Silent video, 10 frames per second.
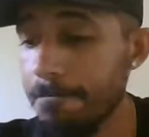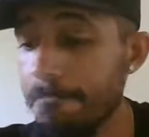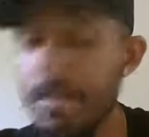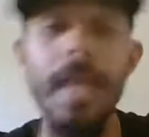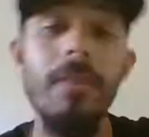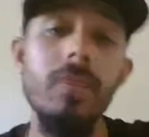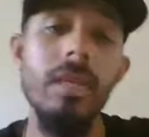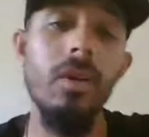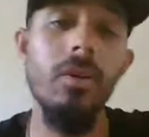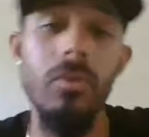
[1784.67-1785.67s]
Then
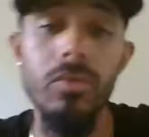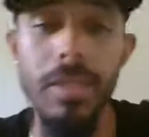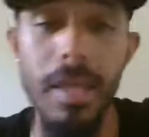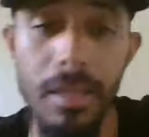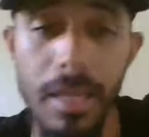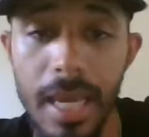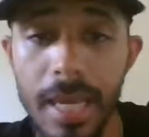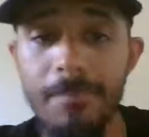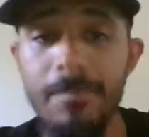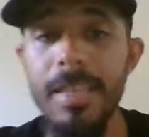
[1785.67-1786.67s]
we go to LA
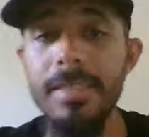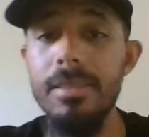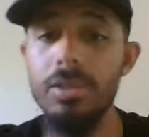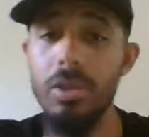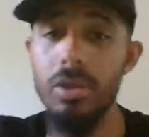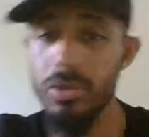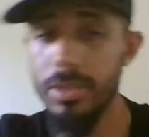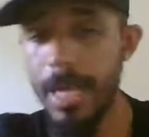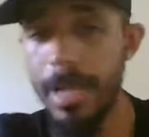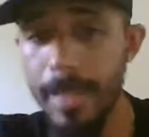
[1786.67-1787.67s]
and face the Chargers
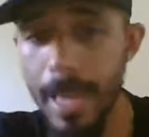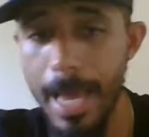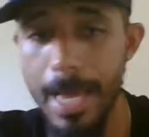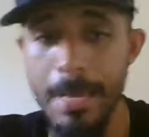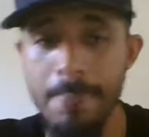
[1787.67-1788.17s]
in LA.